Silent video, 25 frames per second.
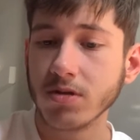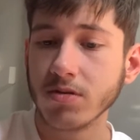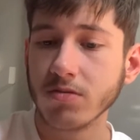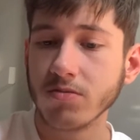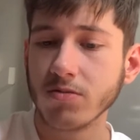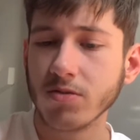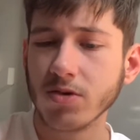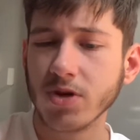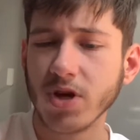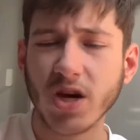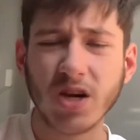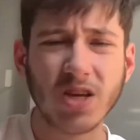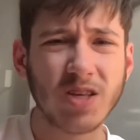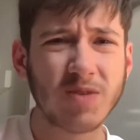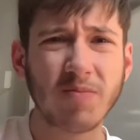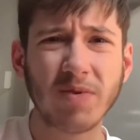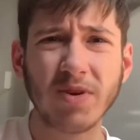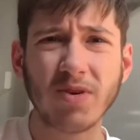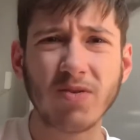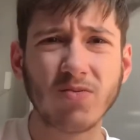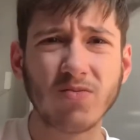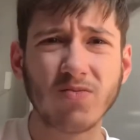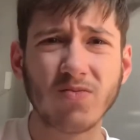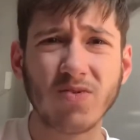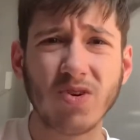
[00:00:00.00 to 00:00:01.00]
yeah, it's been a
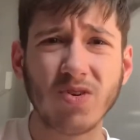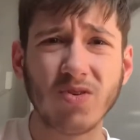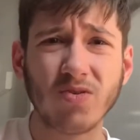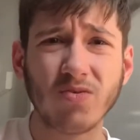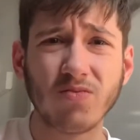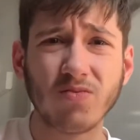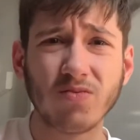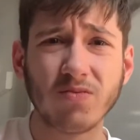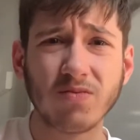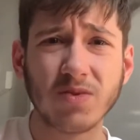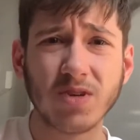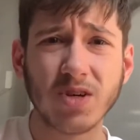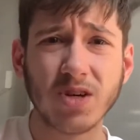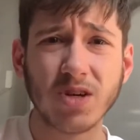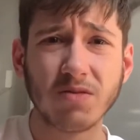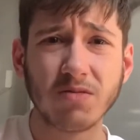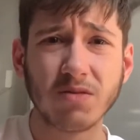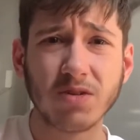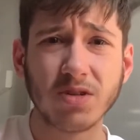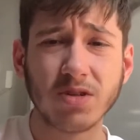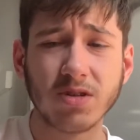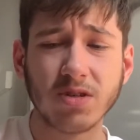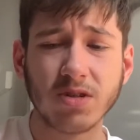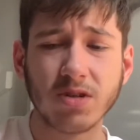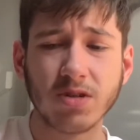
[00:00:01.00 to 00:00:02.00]
long time
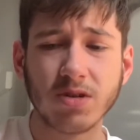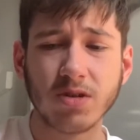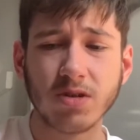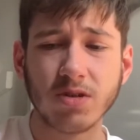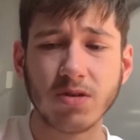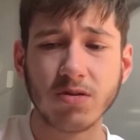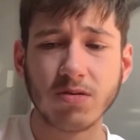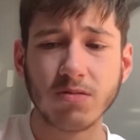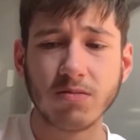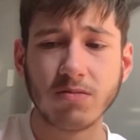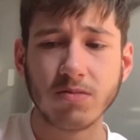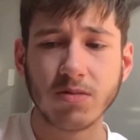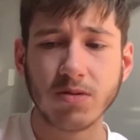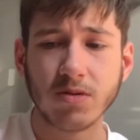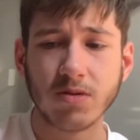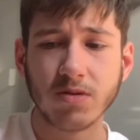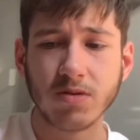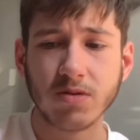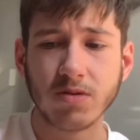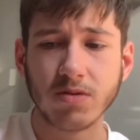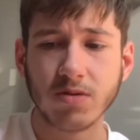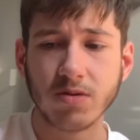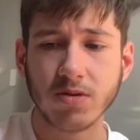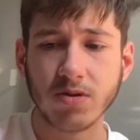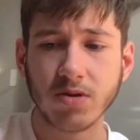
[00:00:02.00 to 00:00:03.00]
since I
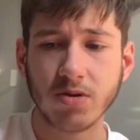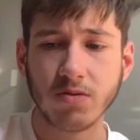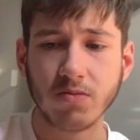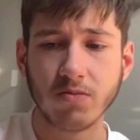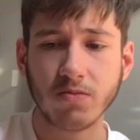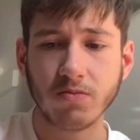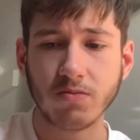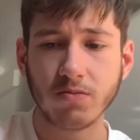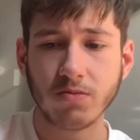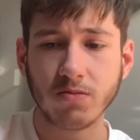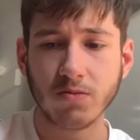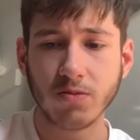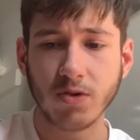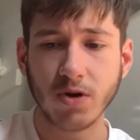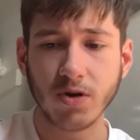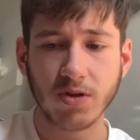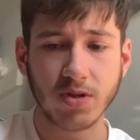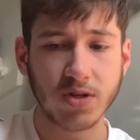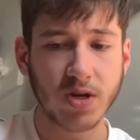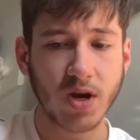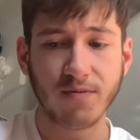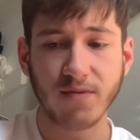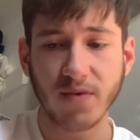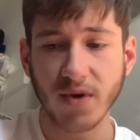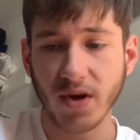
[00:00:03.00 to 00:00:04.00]
did a
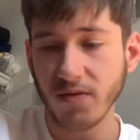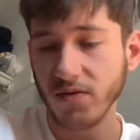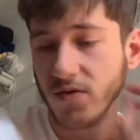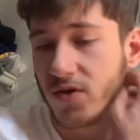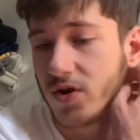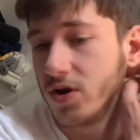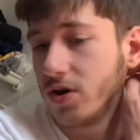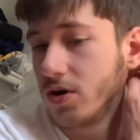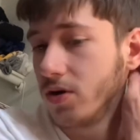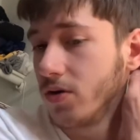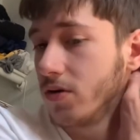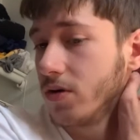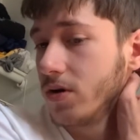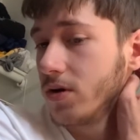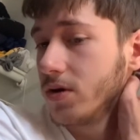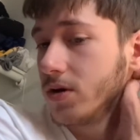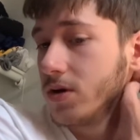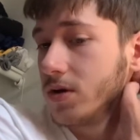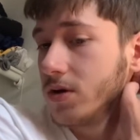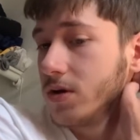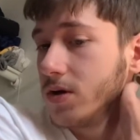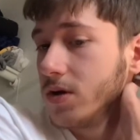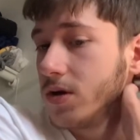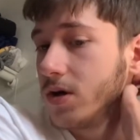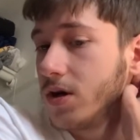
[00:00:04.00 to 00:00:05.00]
top 5 video,
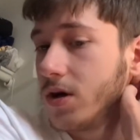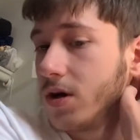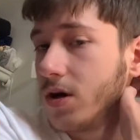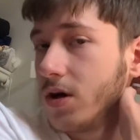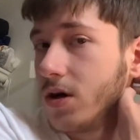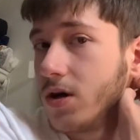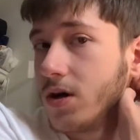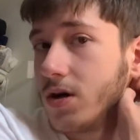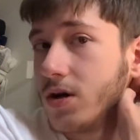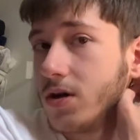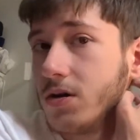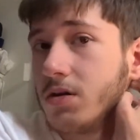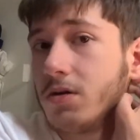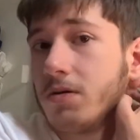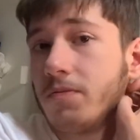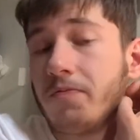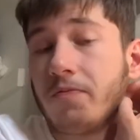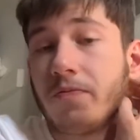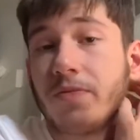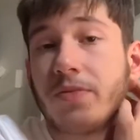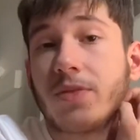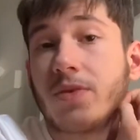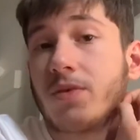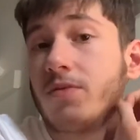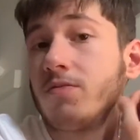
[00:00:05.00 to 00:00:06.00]
and
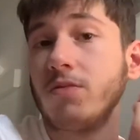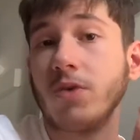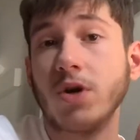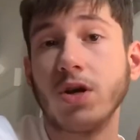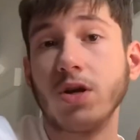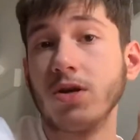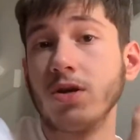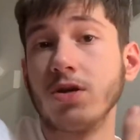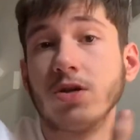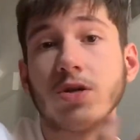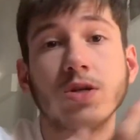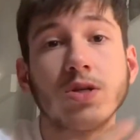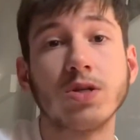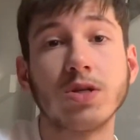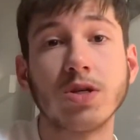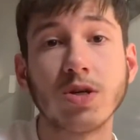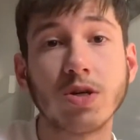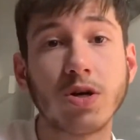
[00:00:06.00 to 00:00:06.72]
why not just